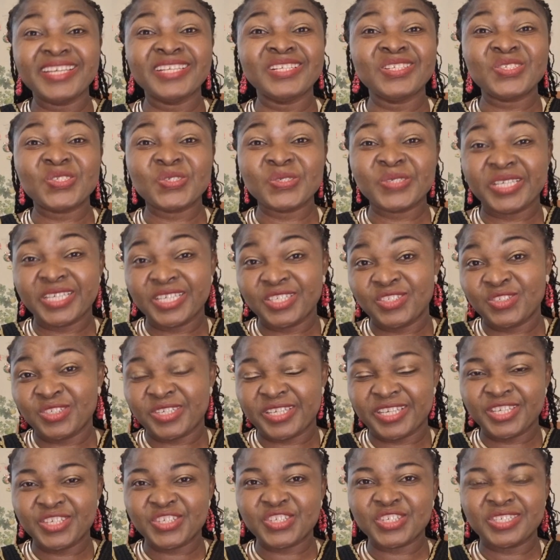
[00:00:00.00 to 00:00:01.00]
into
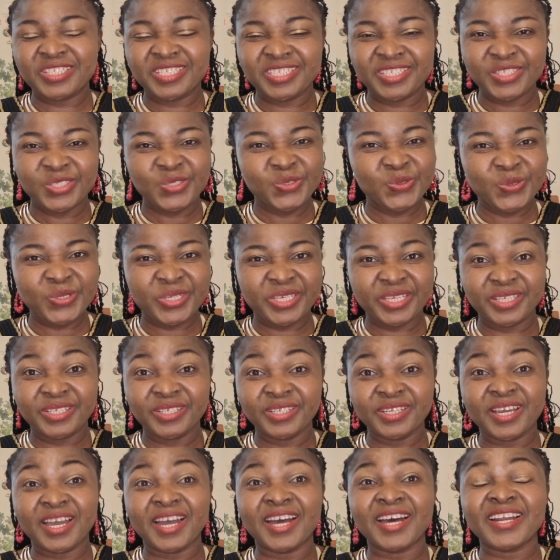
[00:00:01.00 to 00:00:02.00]
education in the UK,